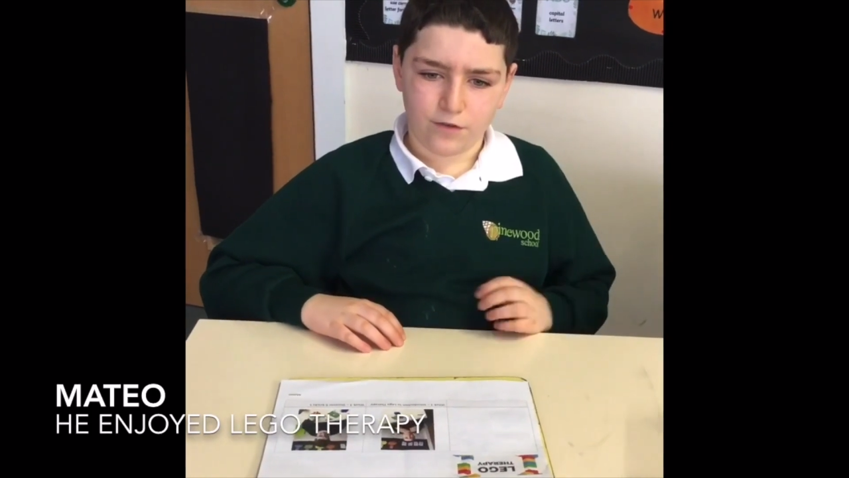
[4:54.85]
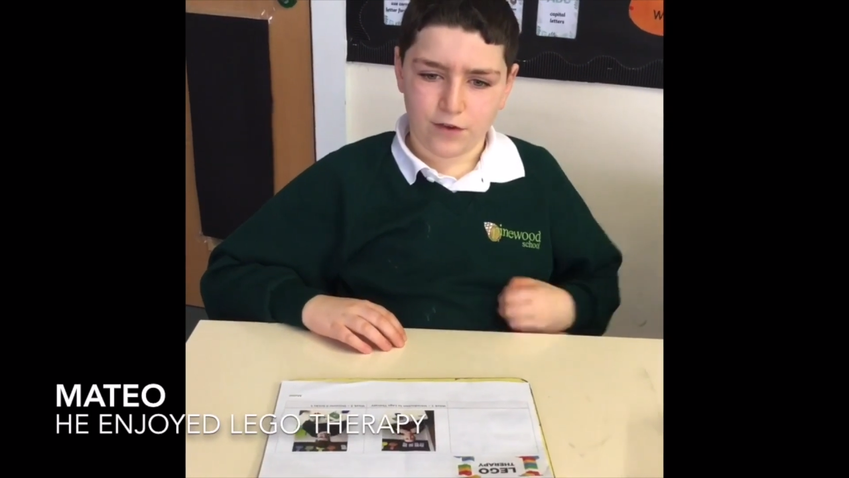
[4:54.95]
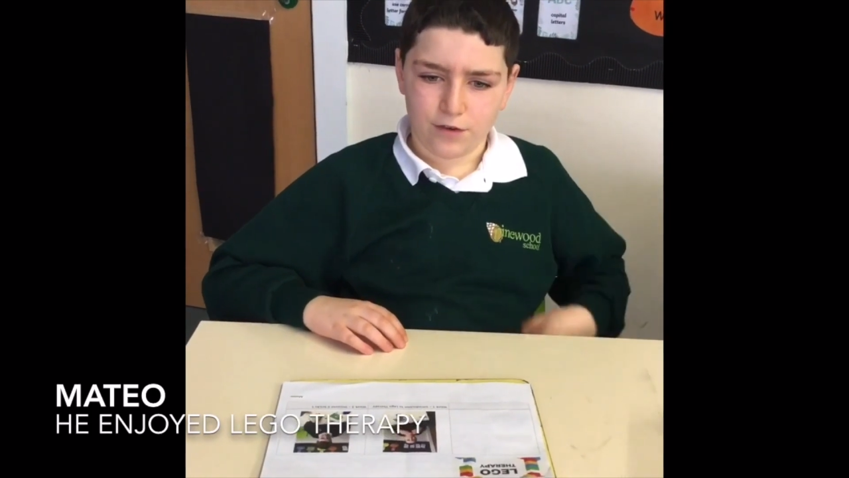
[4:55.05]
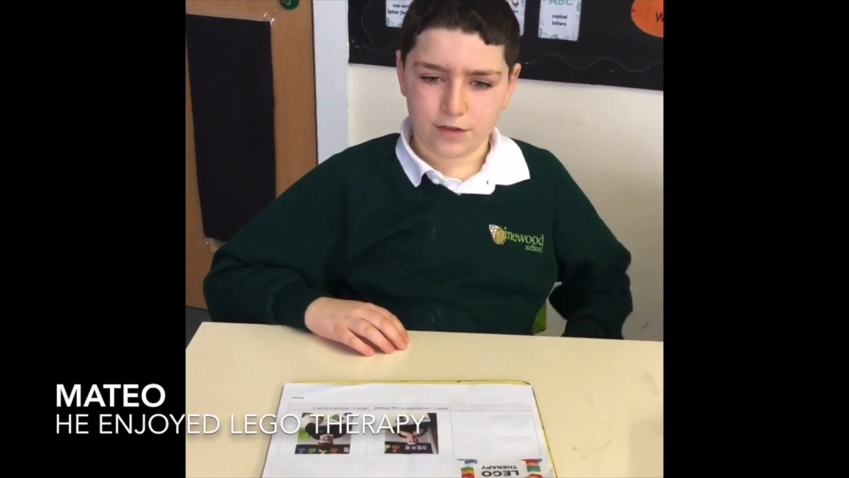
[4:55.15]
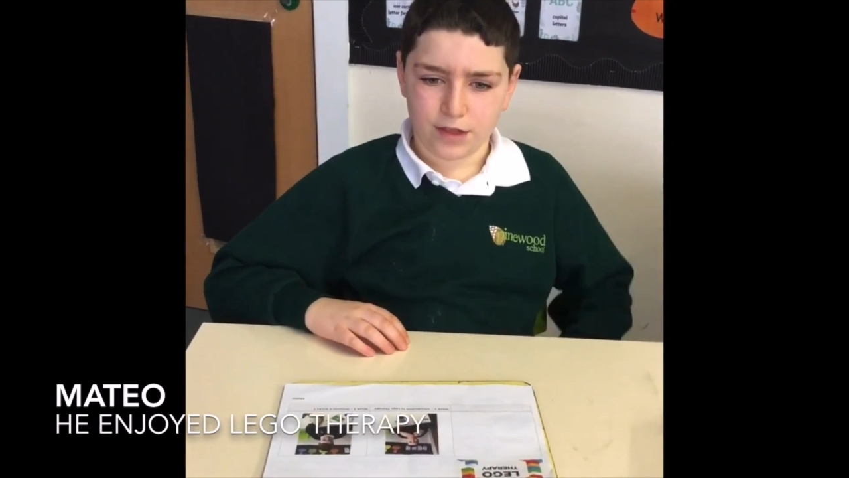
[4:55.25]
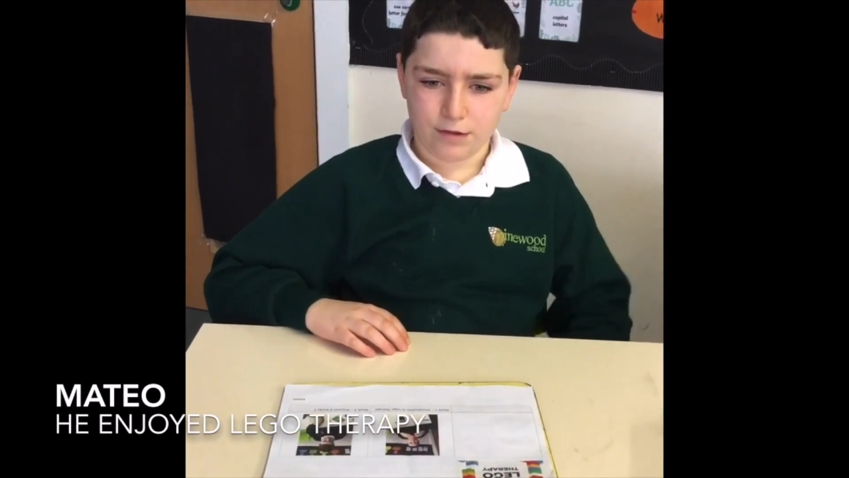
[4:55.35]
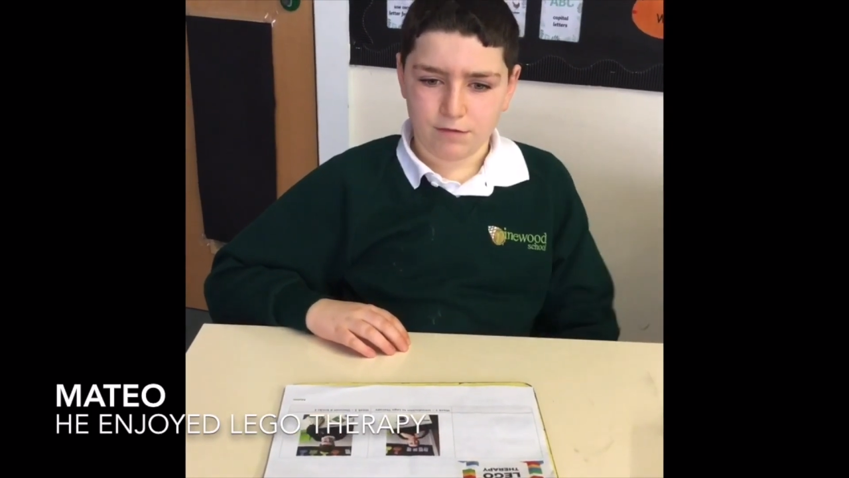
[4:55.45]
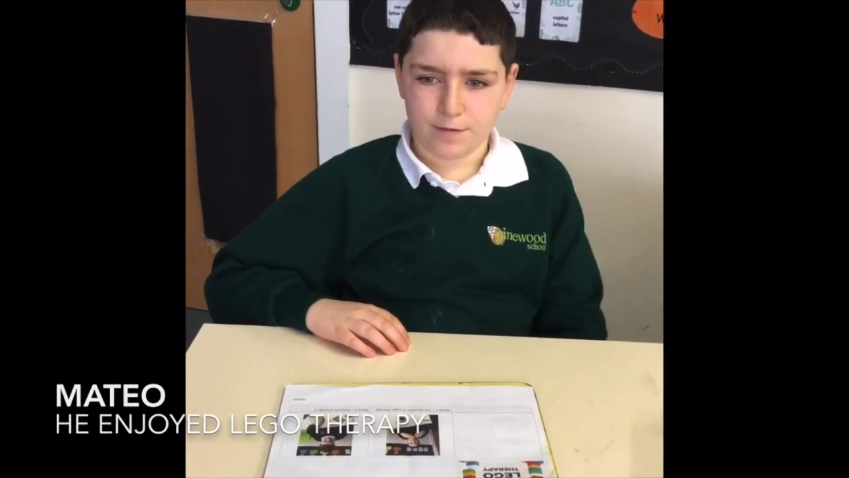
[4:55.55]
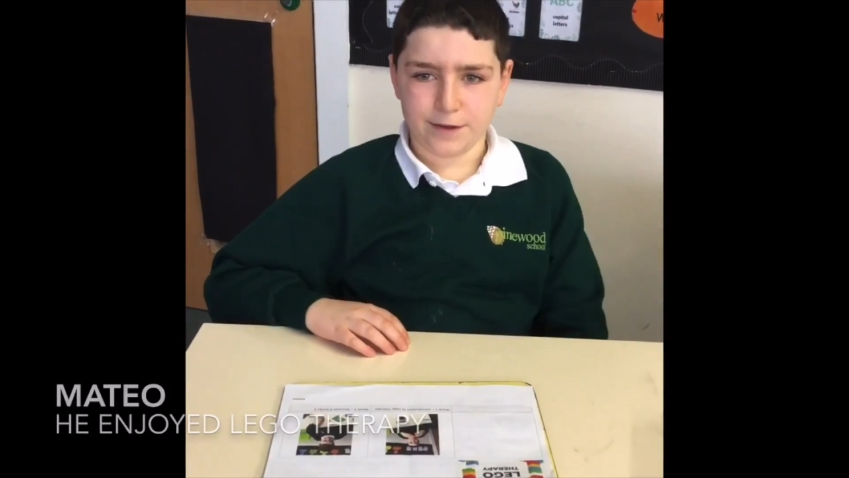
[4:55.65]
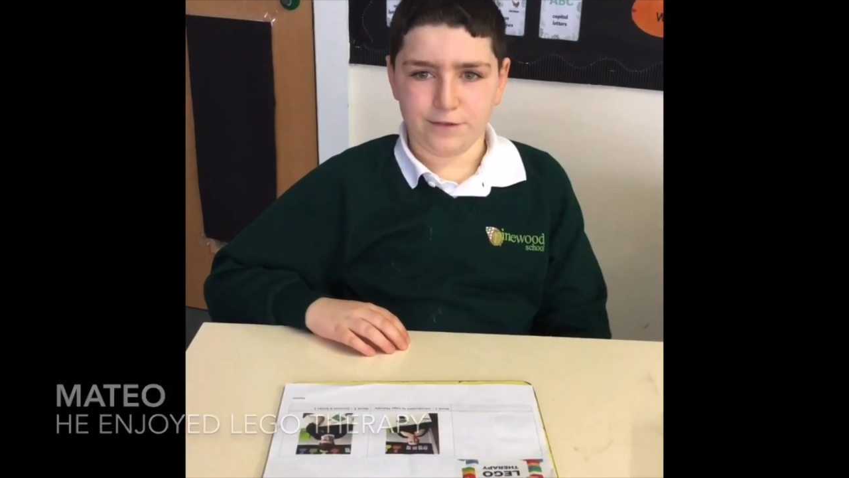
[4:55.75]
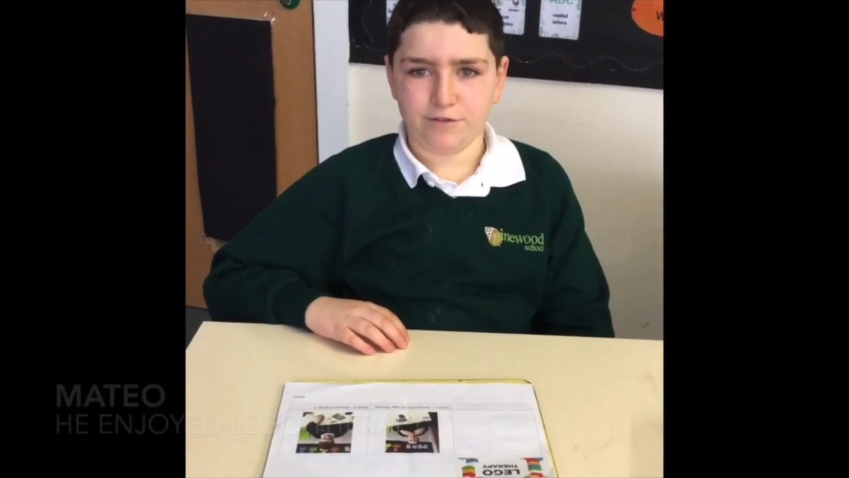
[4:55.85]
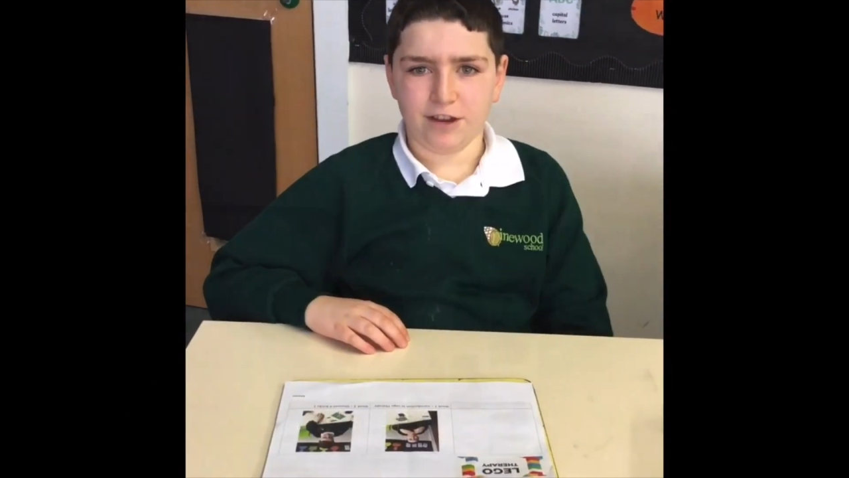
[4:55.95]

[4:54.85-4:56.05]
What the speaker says: Fairy Tea with